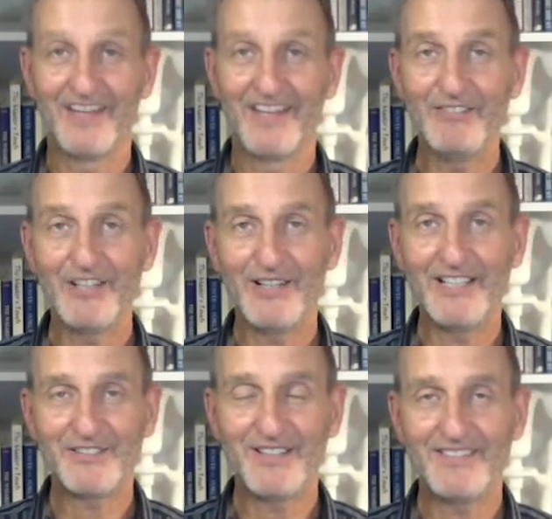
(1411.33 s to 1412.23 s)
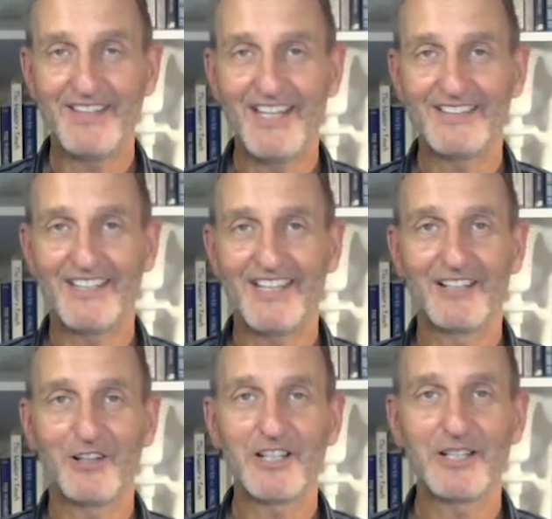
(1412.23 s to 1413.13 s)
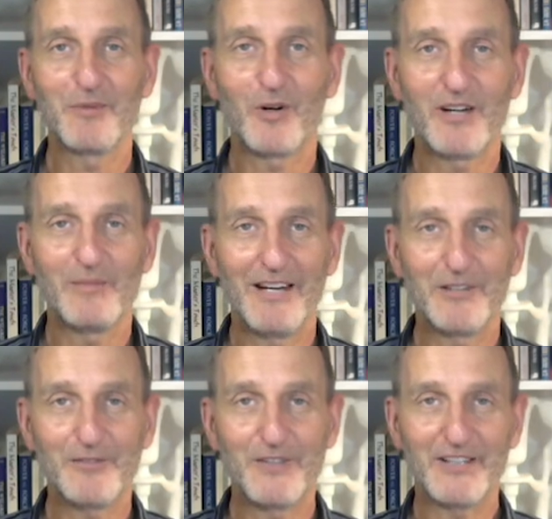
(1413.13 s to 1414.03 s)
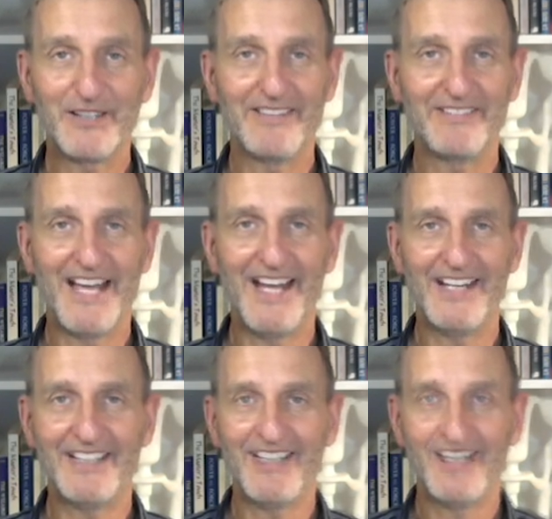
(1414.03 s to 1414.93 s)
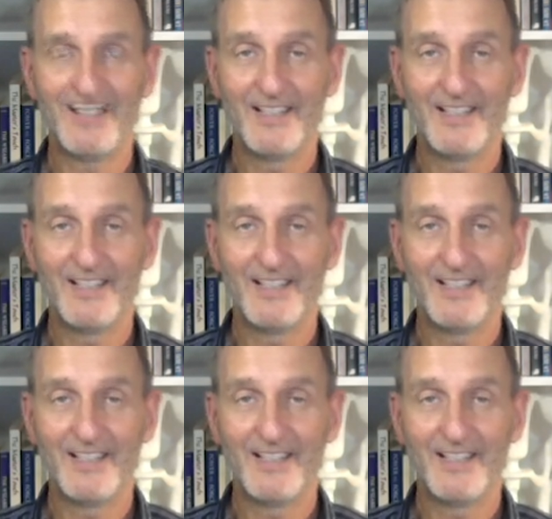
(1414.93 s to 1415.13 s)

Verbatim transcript: If you're interested in learning more about fear and anxiety,